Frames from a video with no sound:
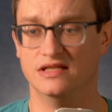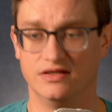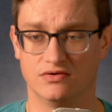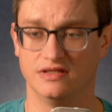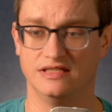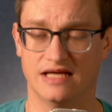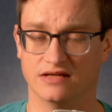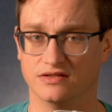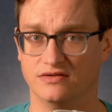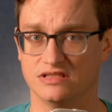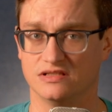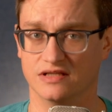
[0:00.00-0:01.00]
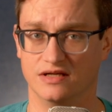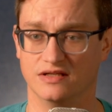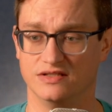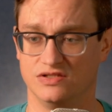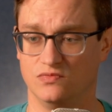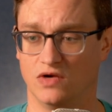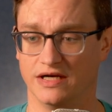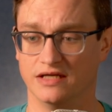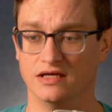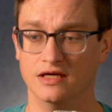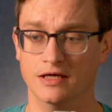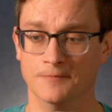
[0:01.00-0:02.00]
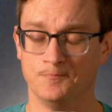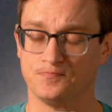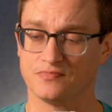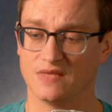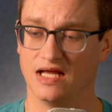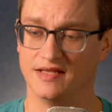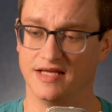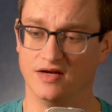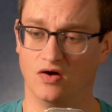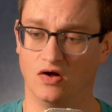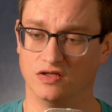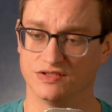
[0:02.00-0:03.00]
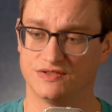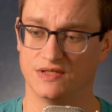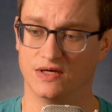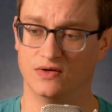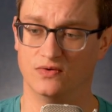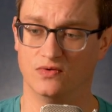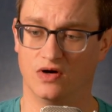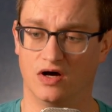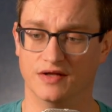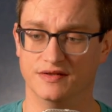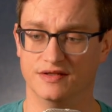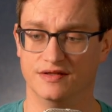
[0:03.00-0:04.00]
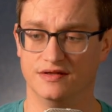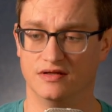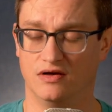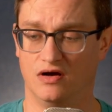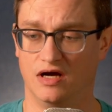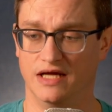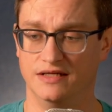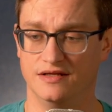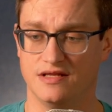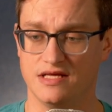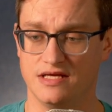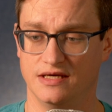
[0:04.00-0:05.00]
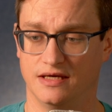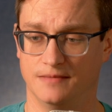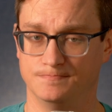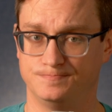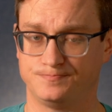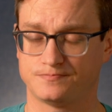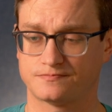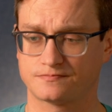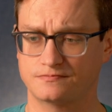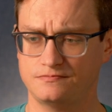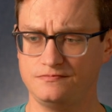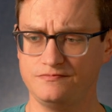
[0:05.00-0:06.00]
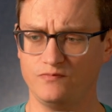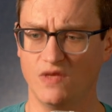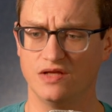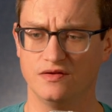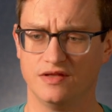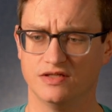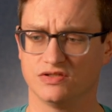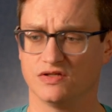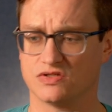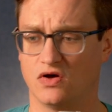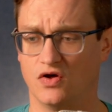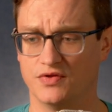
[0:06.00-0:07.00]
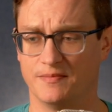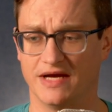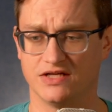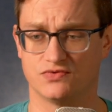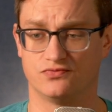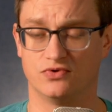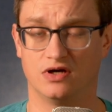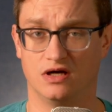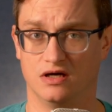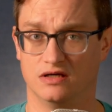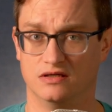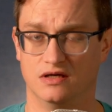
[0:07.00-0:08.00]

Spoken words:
literally download as little as you wanted. And then also on the there's also all the mics raw,